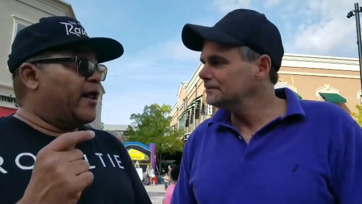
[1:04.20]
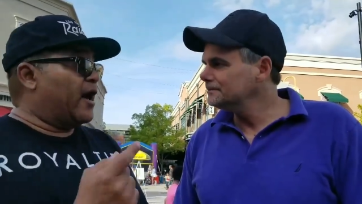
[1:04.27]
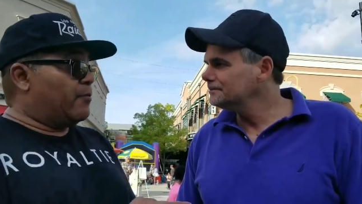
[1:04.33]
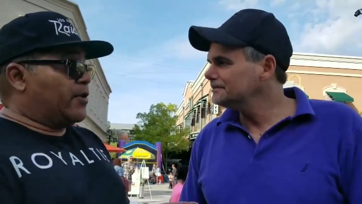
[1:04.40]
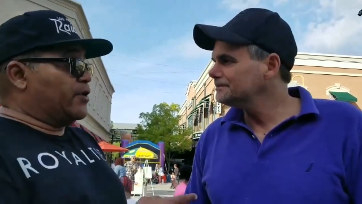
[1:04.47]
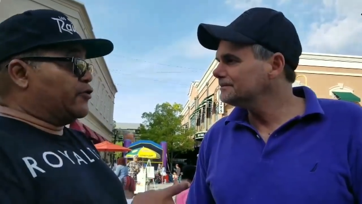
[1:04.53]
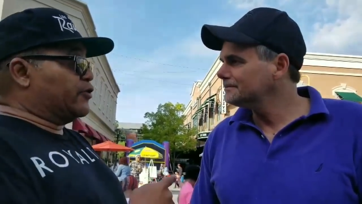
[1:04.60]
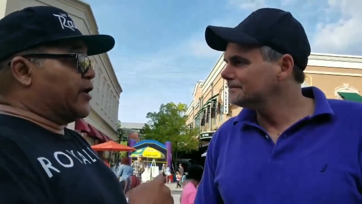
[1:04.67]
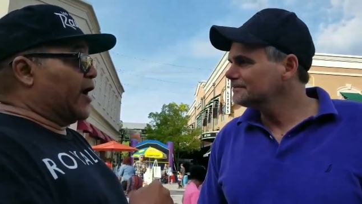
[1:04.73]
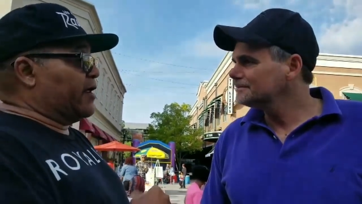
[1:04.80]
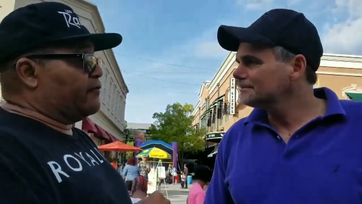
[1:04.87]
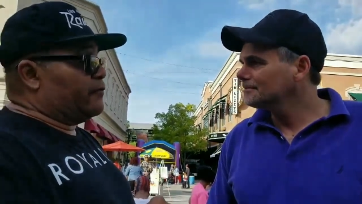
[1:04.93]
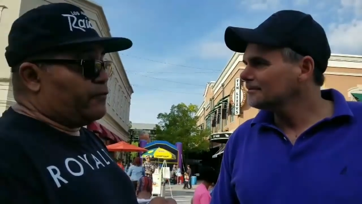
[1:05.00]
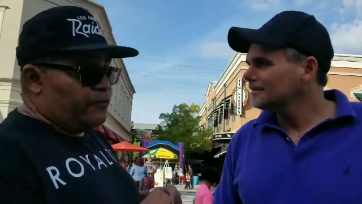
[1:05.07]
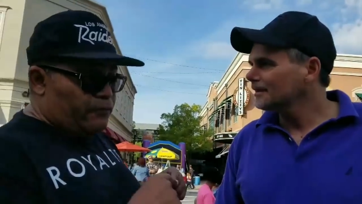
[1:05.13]
Speaker 1: how many did you
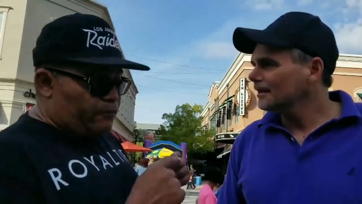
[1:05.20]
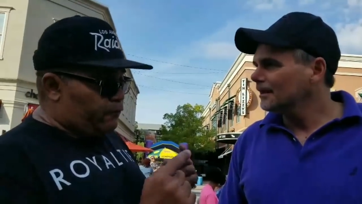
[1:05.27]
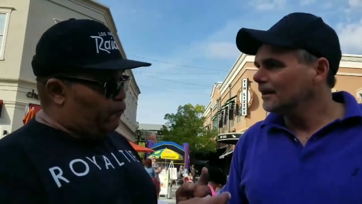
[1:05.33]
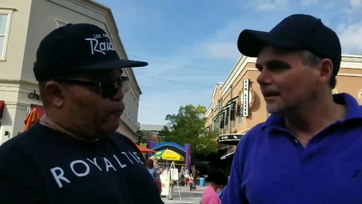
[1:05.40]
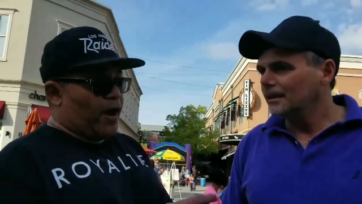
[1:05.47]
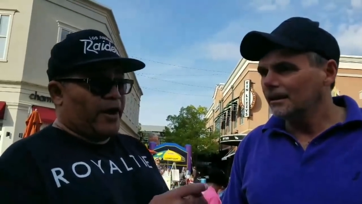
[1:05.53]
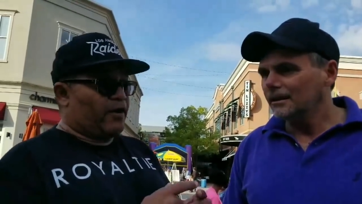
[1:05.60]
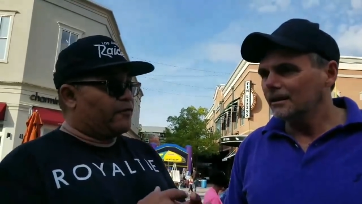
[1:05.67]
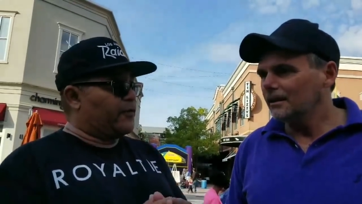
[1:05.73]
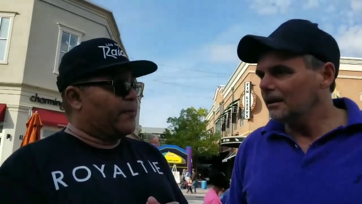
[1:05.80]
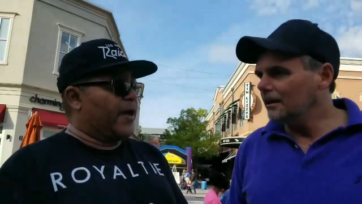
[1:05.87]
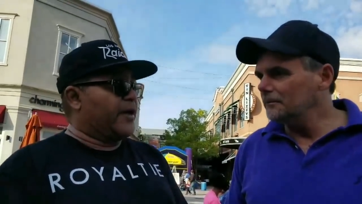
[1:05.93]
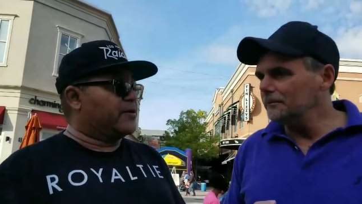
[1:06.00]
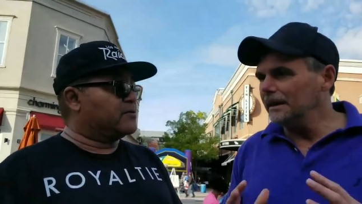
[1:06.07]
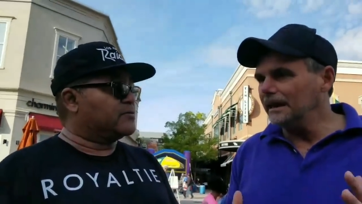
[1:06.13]
get
Speaker 2: right off the
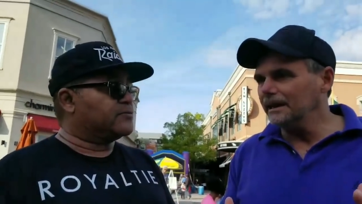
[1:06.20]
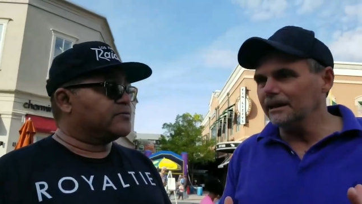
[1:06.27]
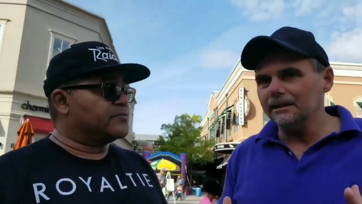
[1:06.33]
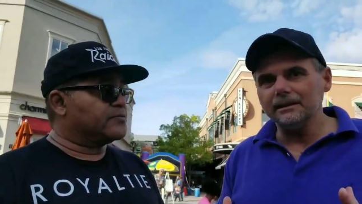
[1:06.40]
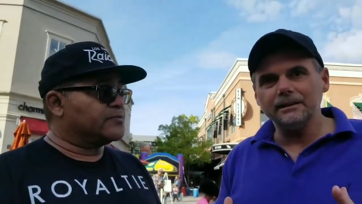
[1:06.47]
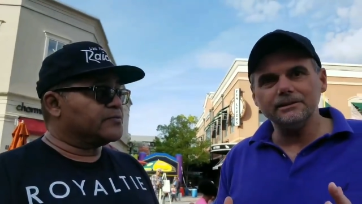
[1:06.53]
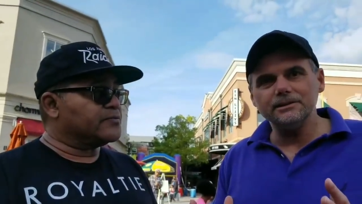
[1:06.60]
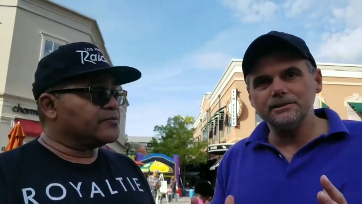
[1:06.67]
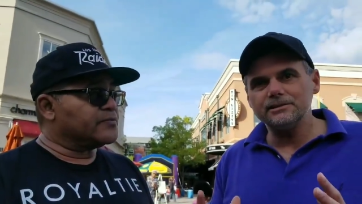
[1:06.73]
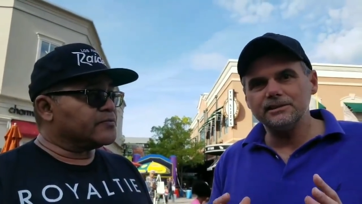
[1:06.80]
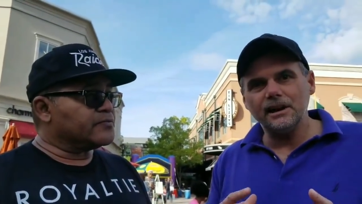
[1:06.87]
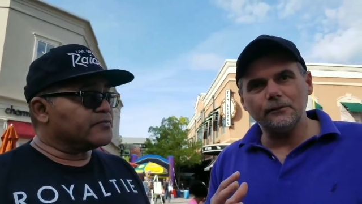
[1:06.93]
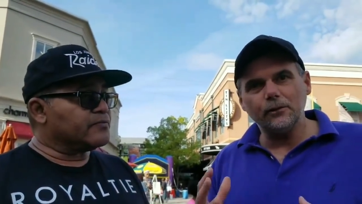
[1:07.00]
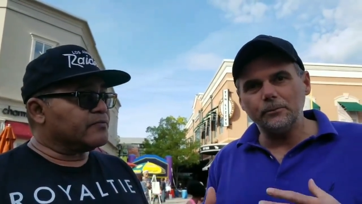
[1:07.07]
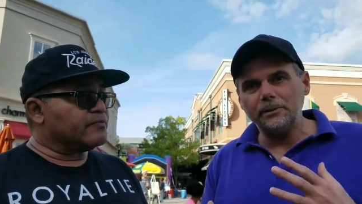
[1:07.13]
bat? Immediately. Just
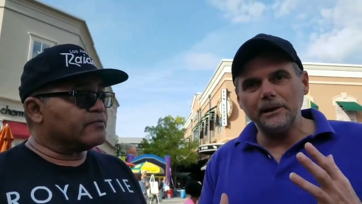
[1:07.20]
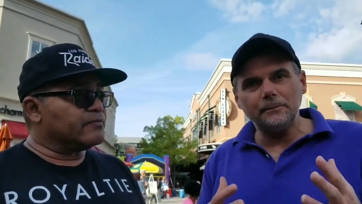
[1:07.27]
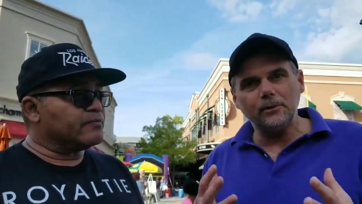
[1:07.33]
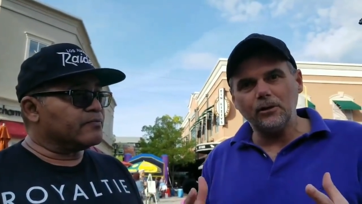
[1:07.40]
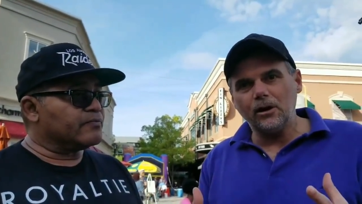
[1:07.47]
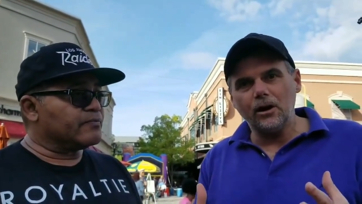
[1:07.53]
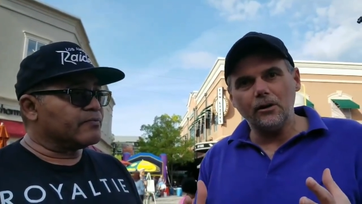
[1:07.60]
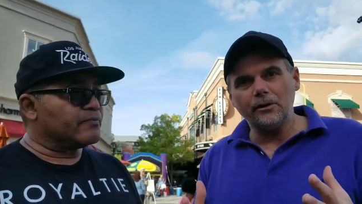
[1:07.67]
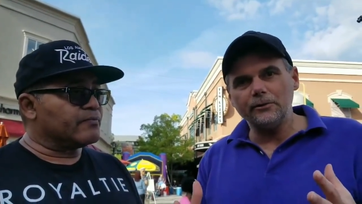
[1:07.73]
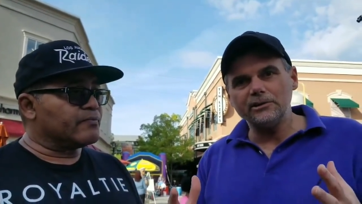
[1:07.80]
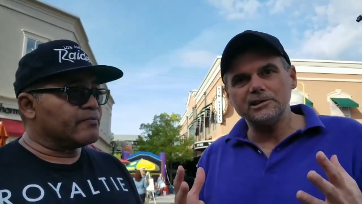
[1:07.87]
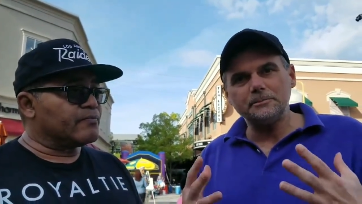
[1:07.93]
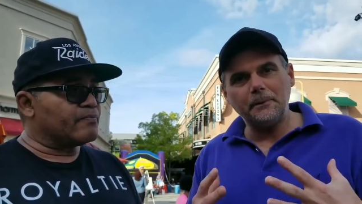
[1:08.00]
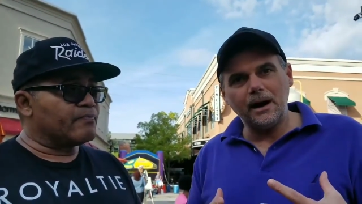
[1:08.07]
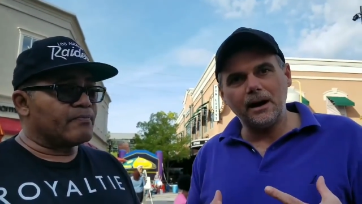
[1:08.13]
several people are already
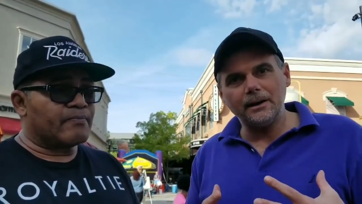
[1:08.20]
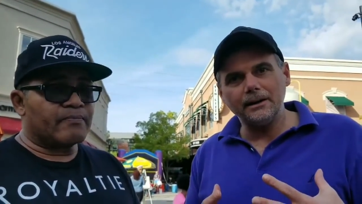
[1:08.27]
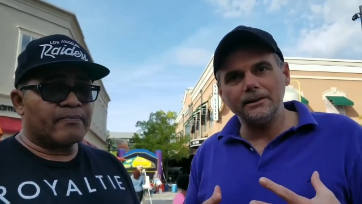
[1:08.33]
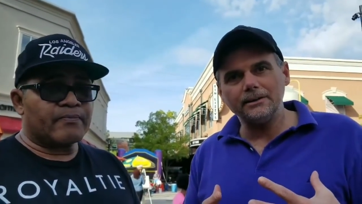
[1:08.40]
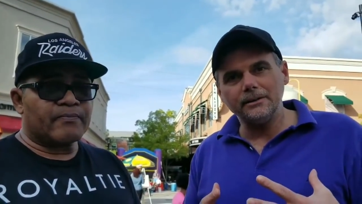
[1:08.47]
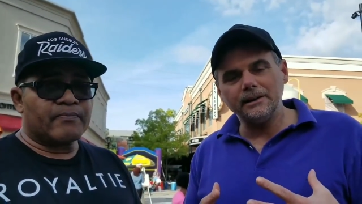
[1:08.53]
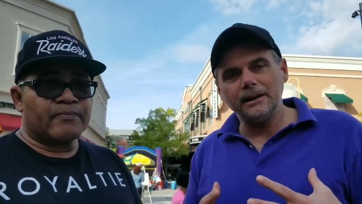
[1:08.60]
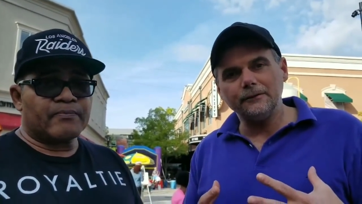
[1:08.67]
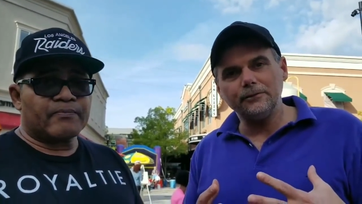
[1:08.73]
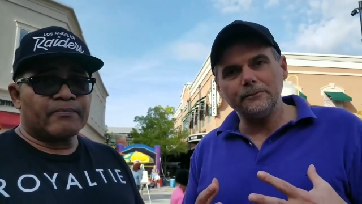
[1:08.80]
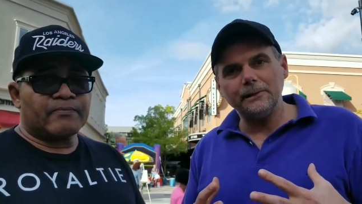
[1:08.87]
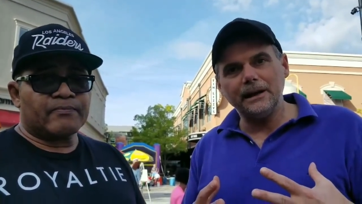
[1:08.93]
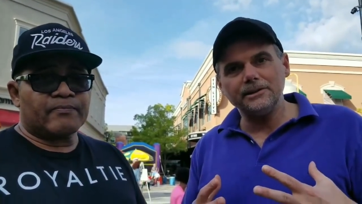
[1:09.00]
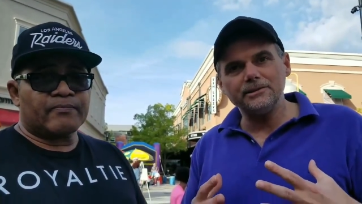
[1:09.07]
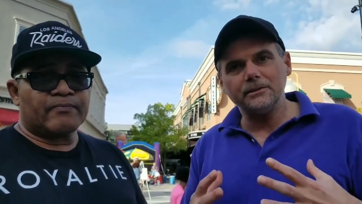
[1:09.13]
responding to the
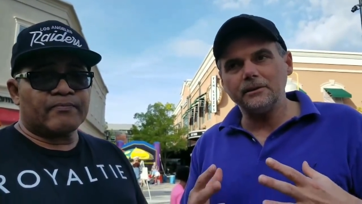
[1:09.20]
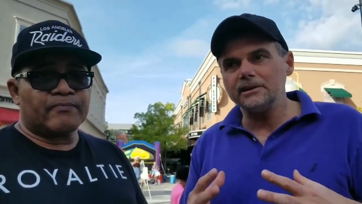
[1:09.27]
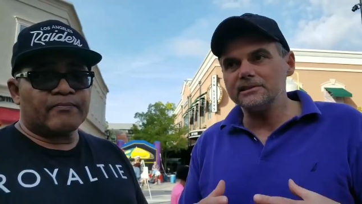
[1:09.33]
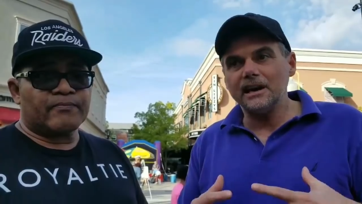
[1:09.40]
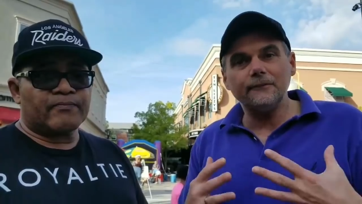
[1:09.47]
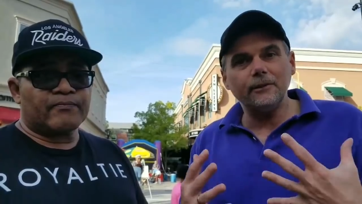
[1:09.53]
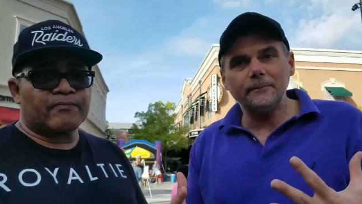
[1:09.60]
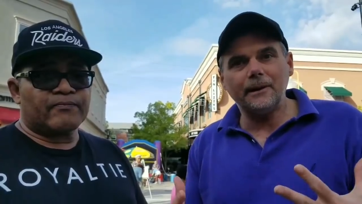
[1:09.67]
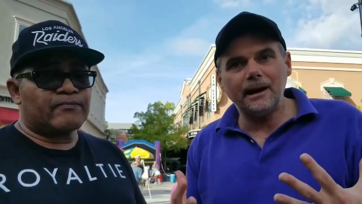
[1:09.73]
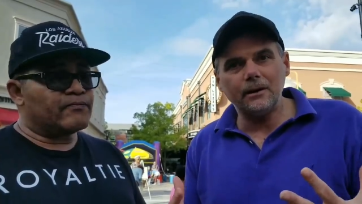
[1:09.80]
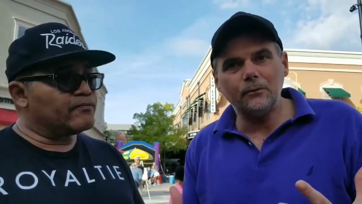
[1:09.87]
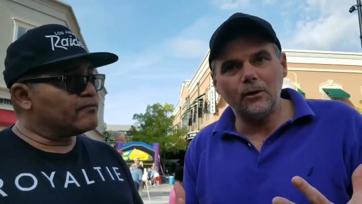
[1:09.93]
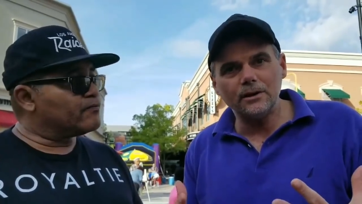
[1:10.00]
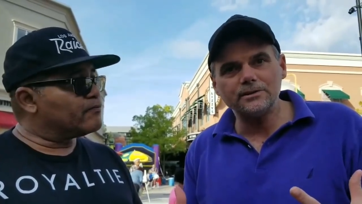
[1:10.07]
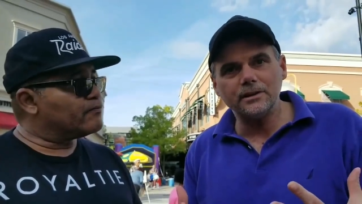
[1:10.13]
information, because everybody
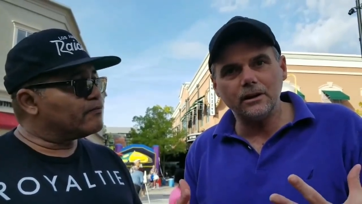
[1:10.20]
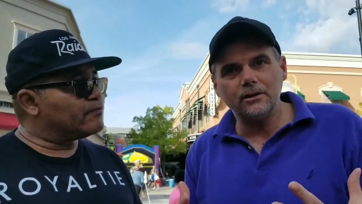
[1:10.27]
wants to